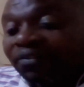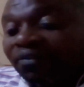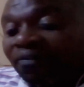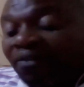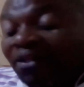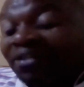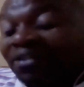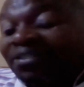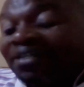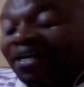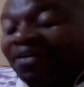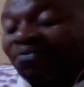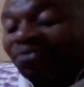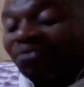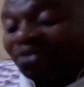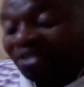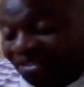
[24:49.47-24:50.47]
that
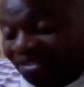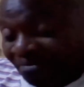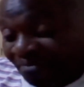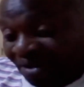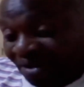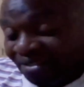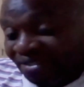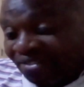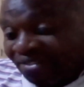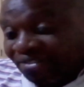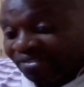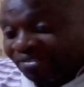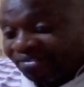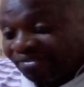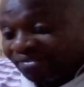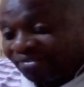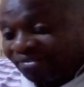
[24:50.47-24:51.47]
tithing is a must.
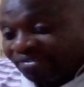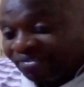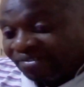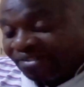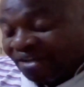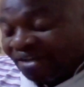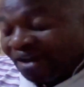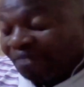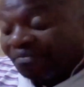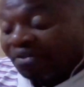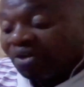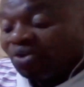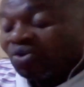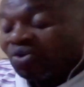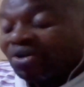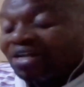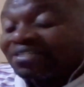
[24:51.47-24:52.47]
And the
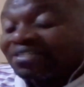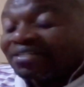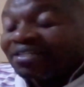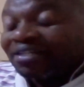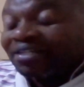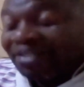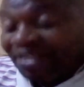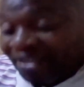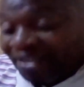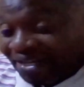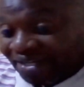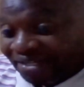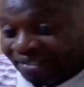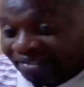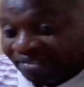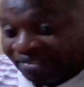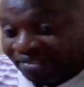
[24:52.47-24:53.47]
Lord has
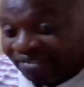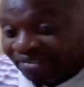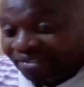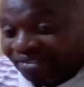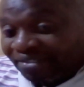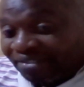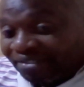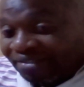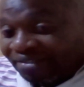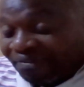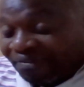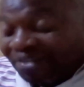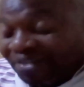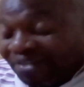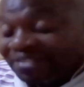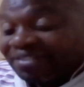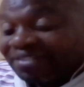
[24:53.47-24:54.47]
declared
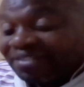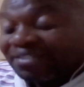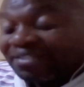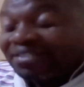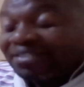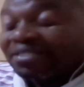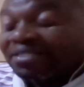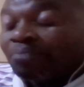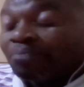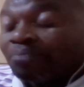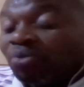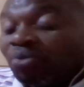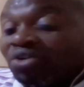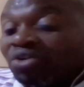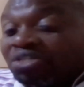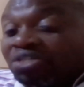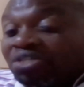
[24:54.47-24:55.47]
that it is
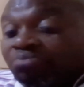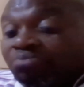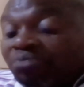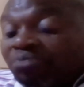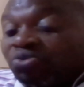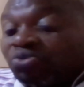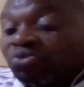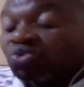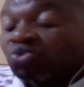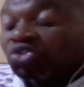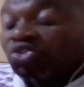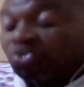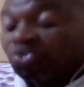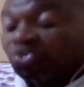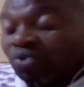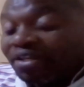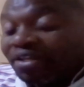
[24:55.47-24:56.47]
upon his people to
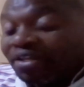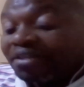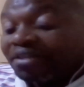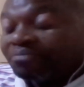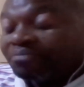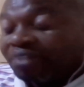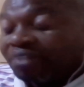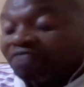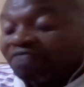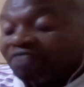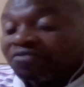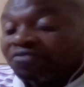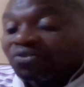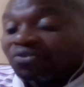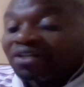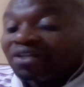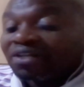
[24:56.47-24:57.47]
ensure that they bring
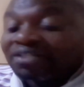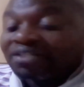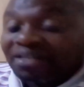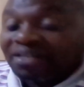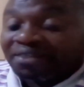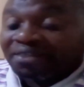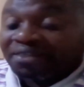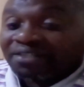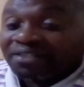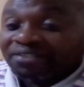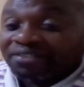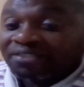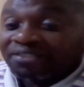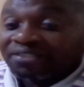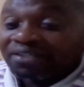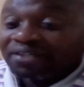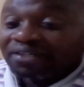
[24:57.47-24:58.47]
forth their tithing
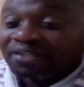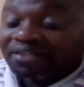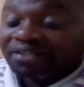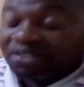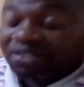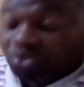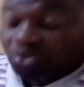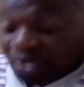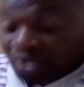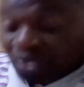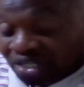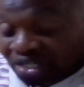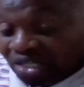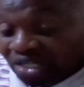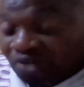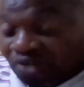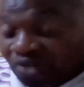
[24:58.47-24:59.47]
into the
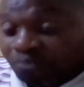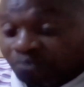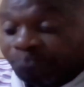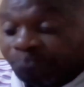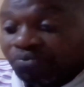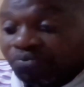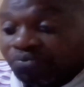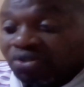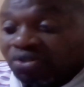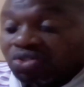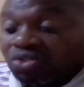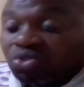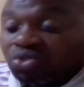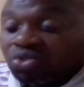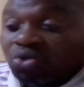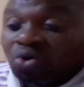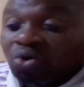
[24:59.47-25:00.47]
kingdom.
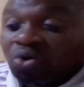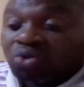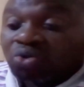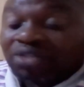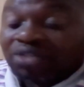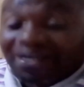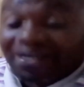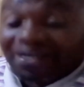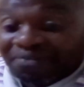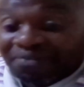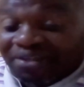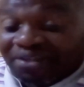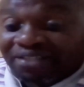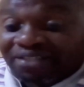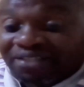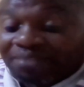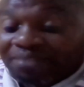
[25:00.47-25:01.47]
So
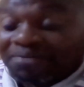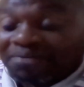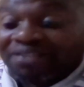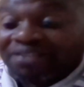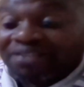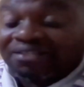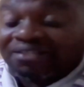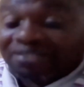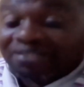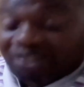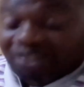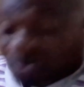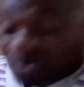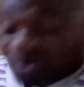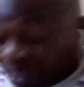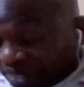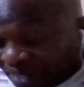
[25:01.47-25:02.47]
tithing is a must, it is a
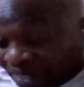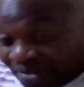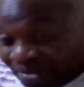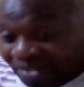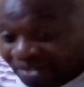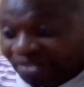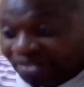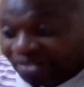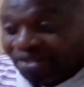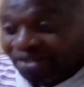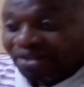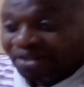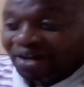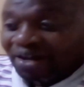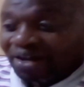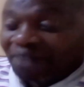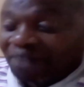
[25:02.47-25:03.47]
commandment,
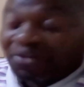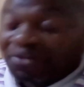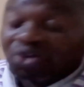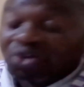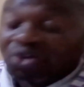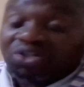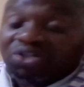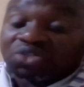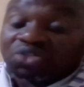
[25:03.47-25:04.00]
and the Lord is